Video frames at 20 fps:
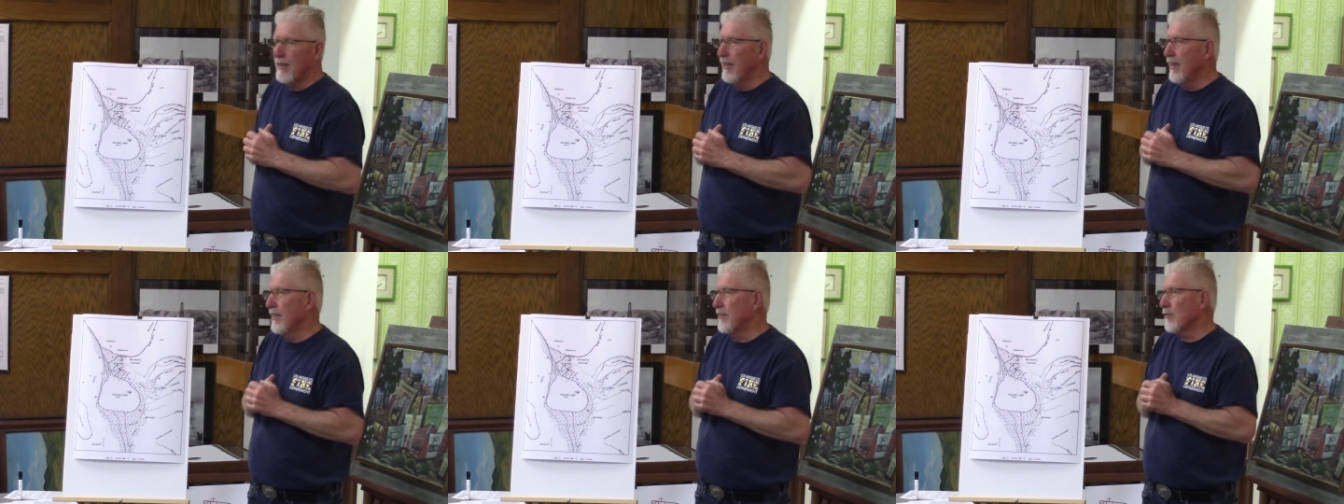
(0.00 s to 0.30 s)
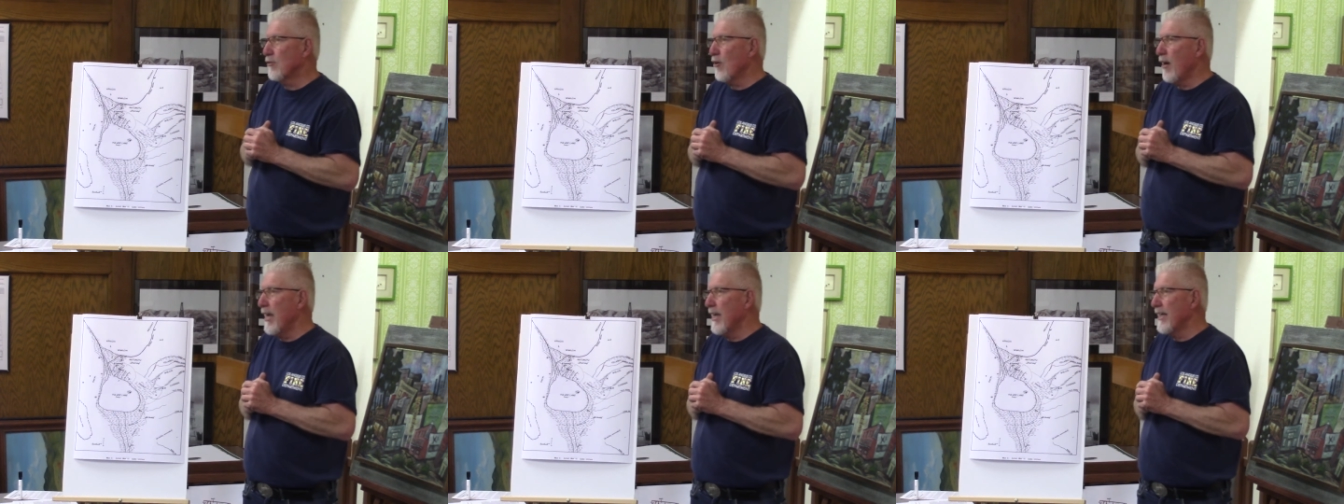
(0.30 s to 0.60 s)
and
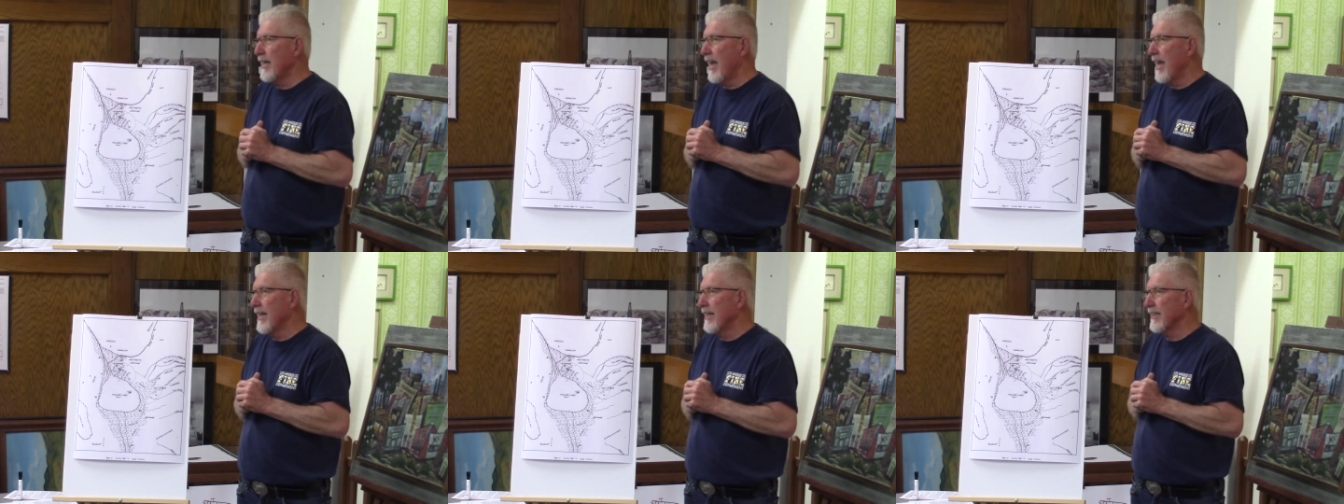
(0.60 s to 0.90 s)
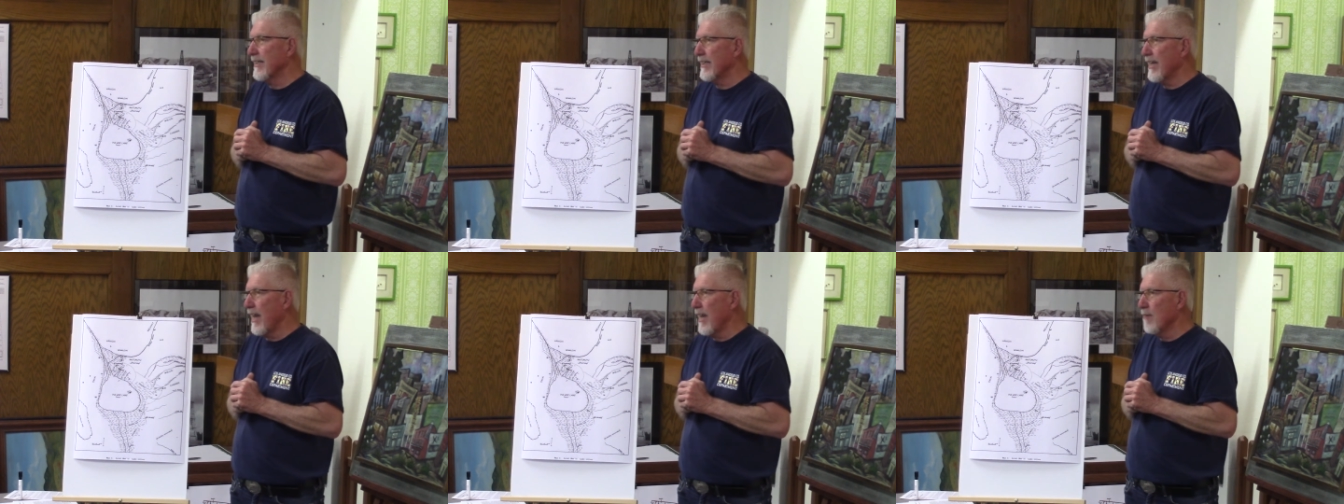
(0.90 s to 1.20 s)

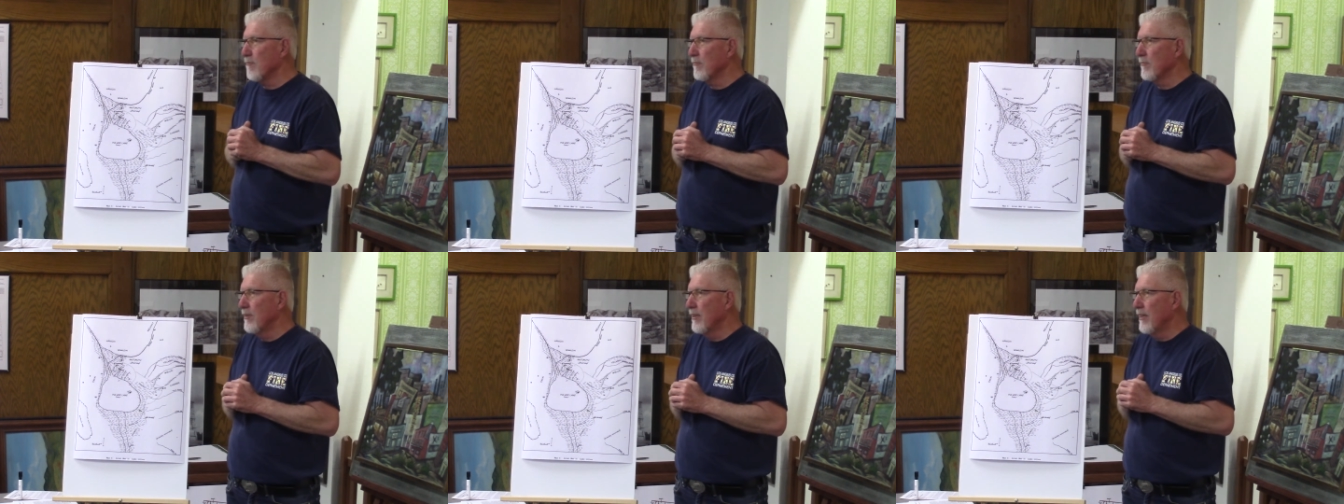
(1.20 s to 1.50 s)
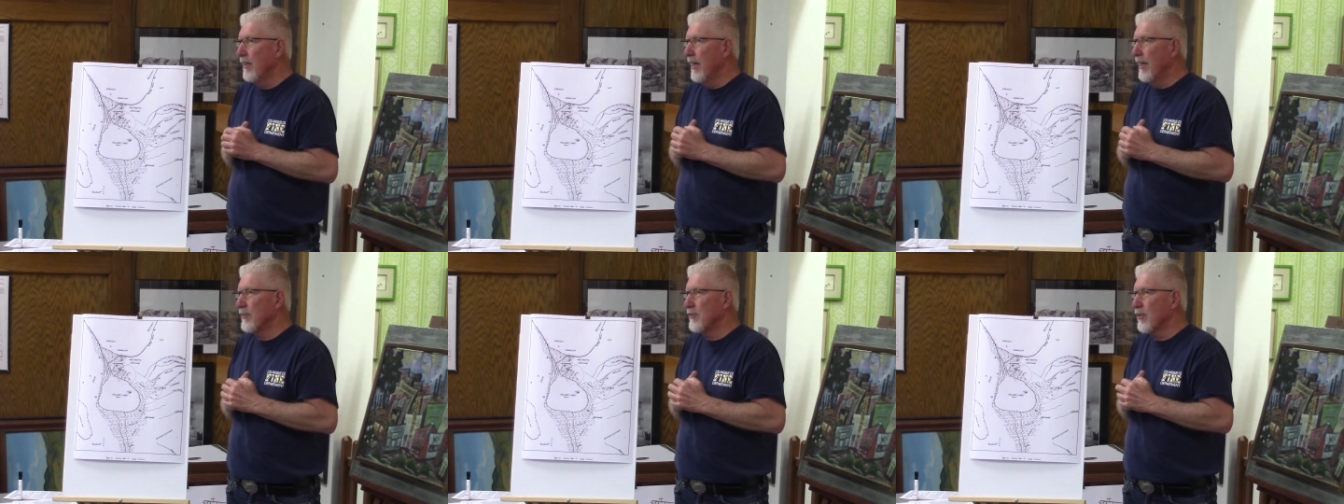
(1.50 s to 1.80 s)
Kreyenhagen came
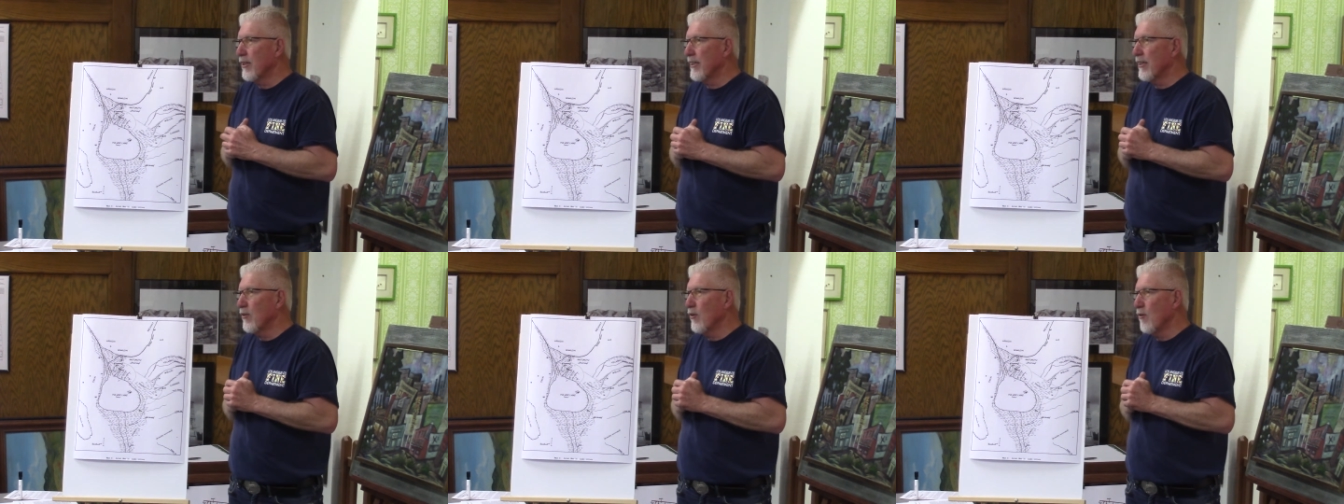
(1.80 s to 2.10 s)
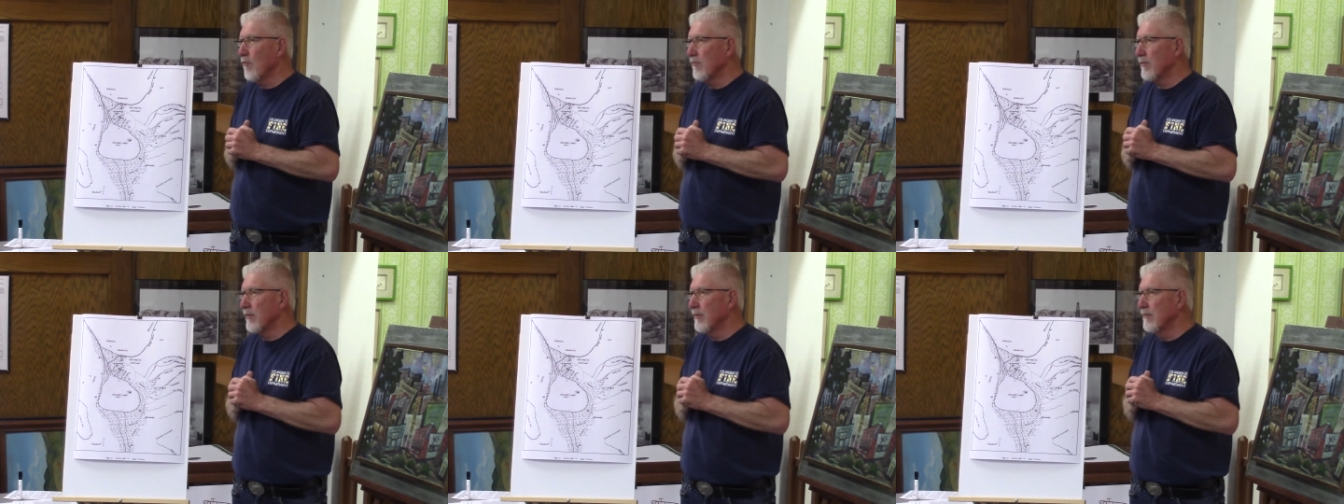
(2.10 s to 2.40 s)
and took it
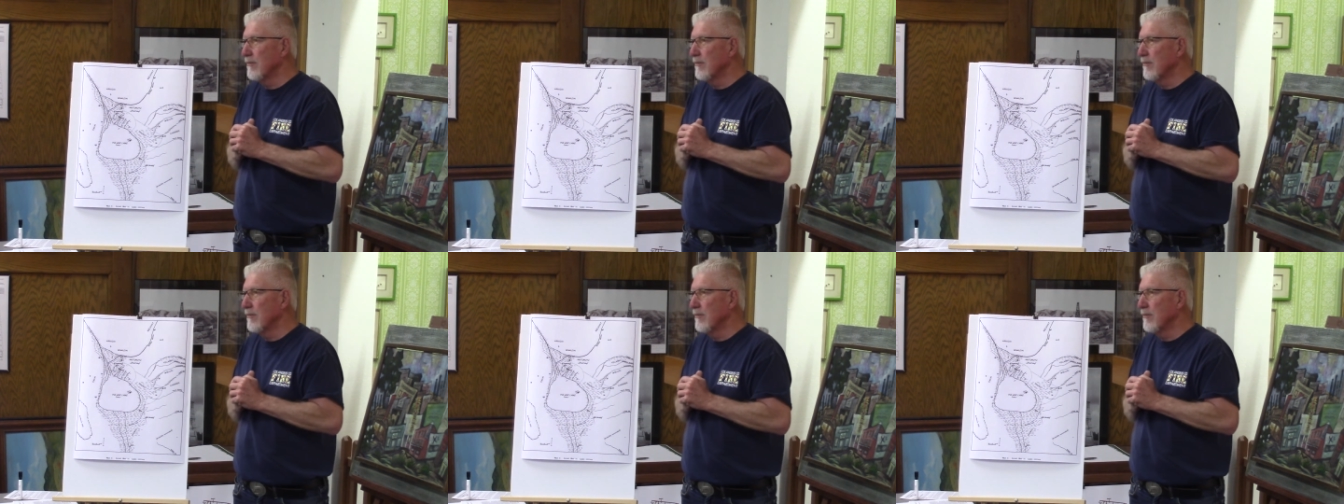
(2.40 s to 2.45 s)
over.